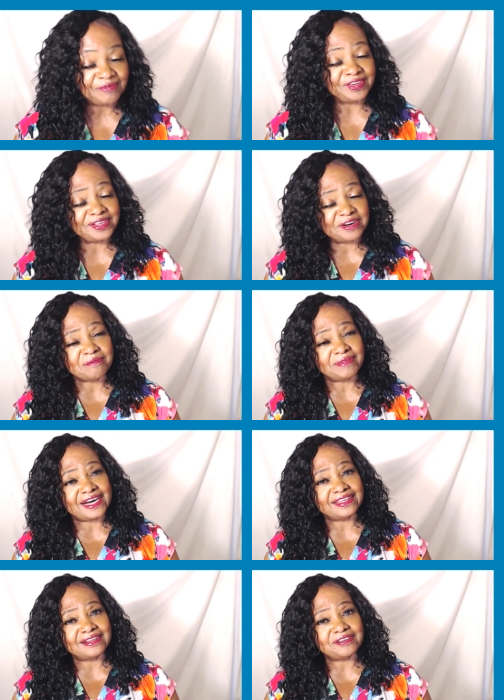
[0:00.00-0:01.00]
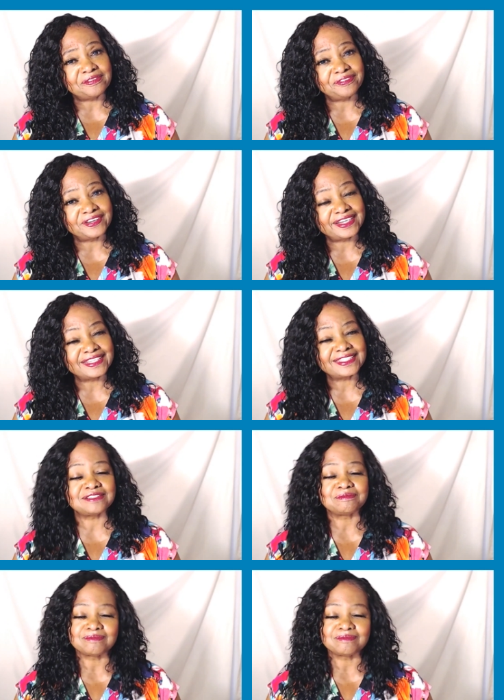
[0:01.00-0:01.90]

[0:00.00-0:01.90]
If you don't mind a little frizz,